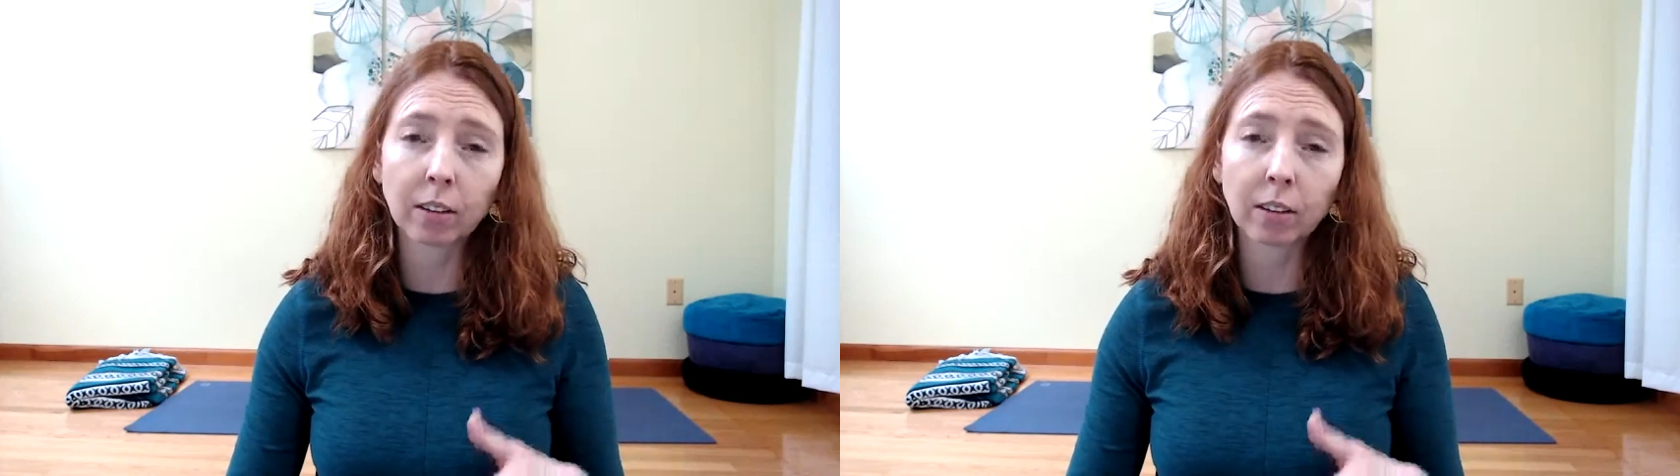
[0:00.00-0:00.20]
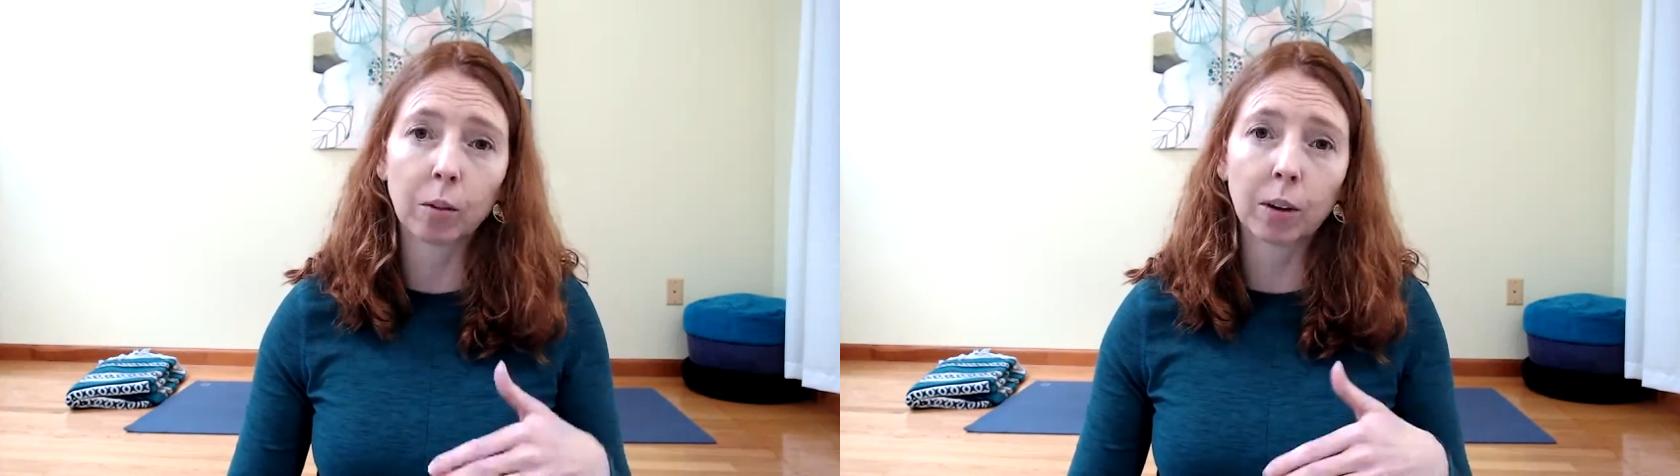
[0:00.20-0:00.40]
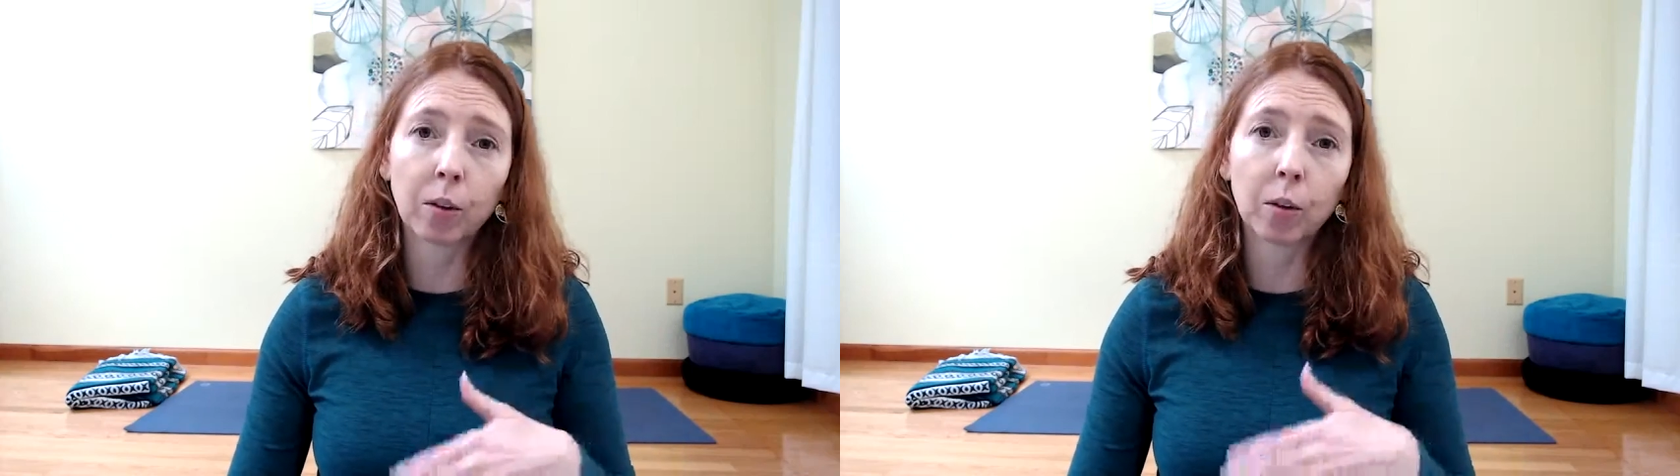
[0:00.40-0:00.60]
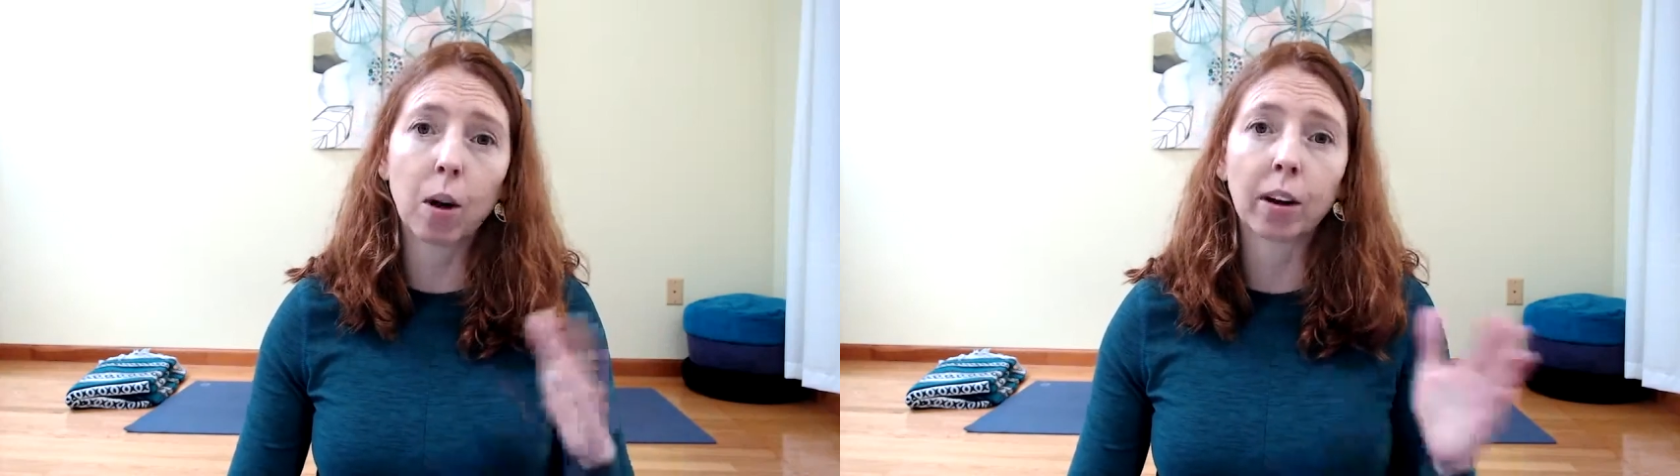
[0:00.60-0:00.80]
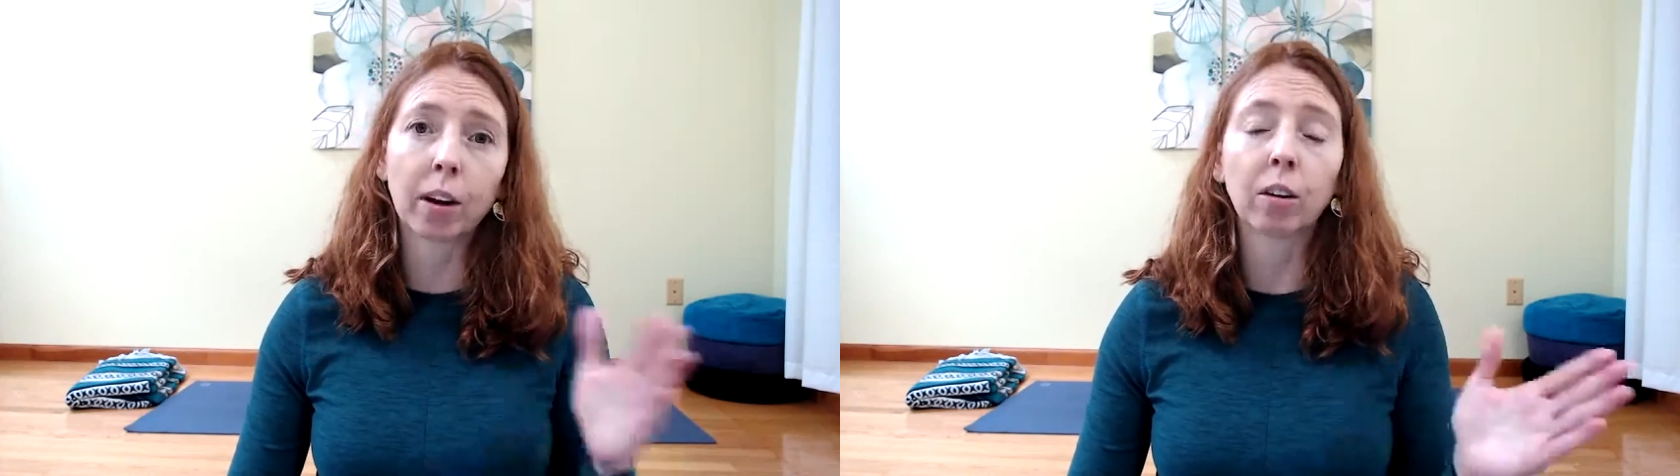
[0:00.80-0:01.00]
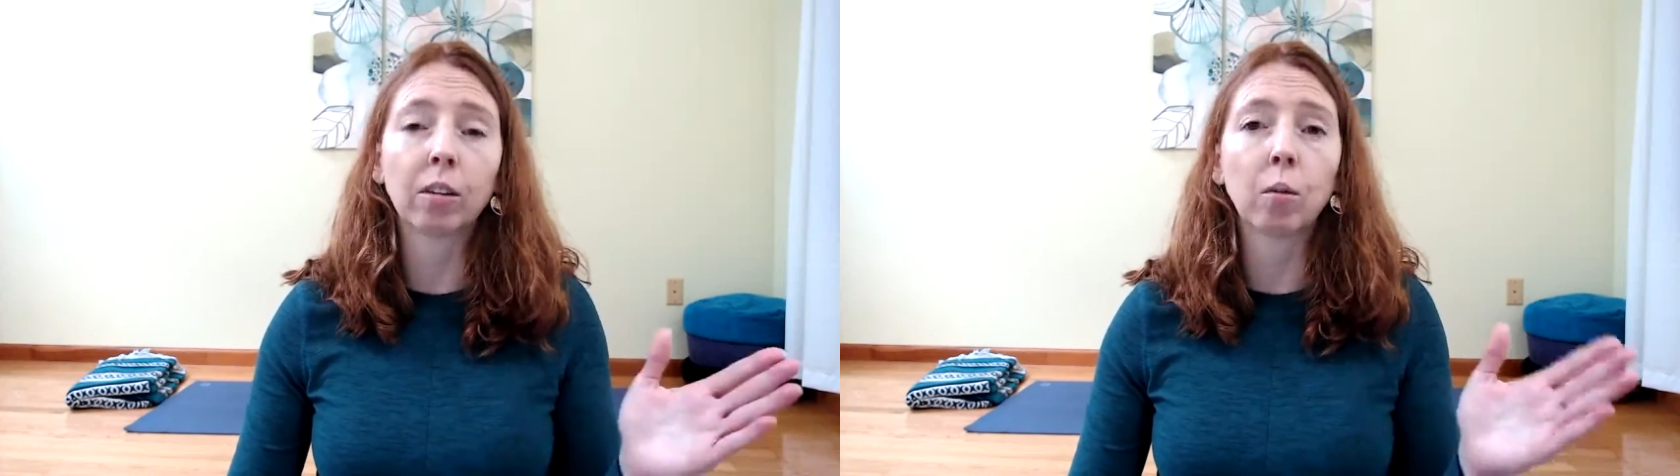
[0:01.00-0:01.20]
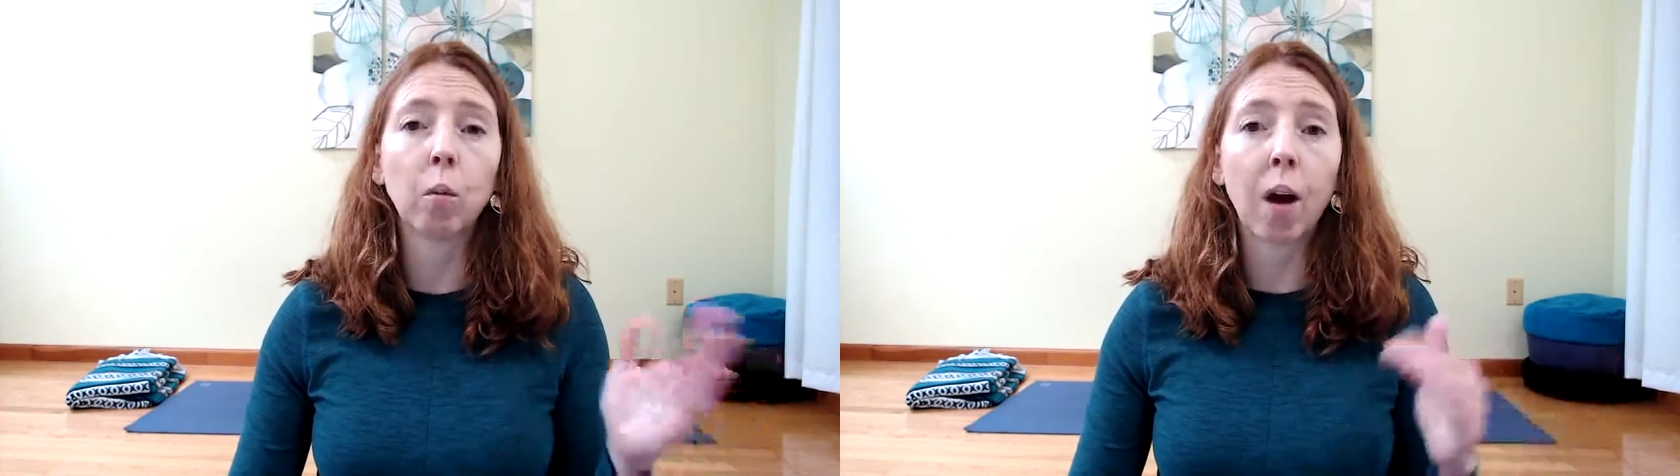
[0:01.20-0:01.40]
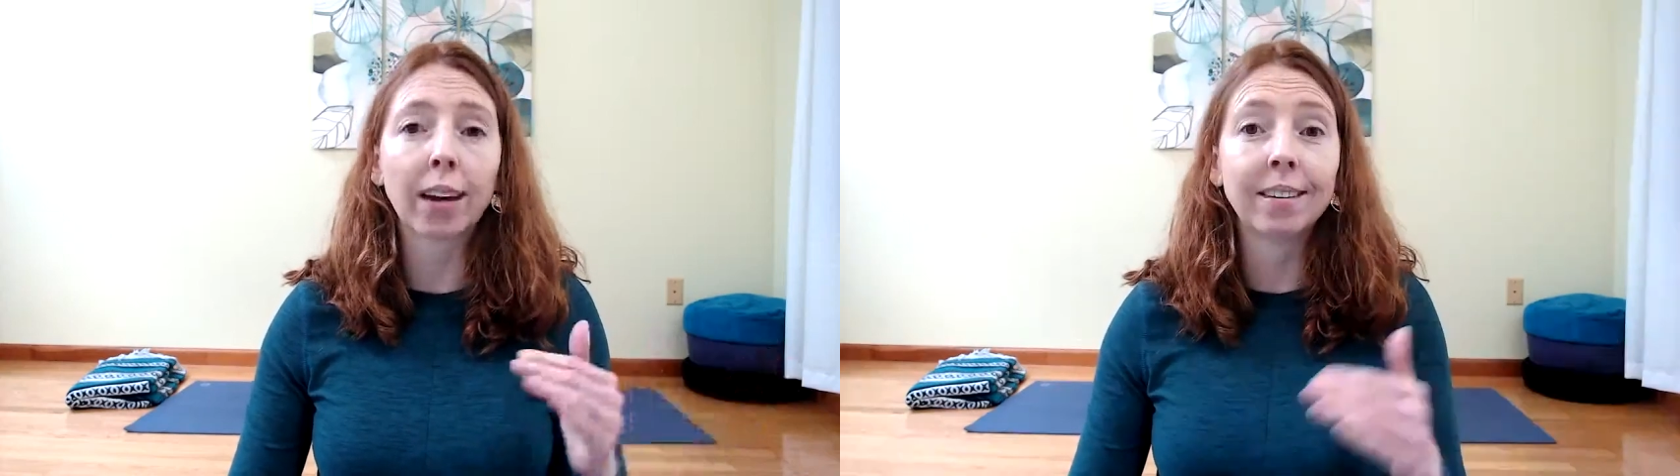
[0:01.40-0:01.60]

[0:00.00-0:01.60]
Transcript: So if you want to wind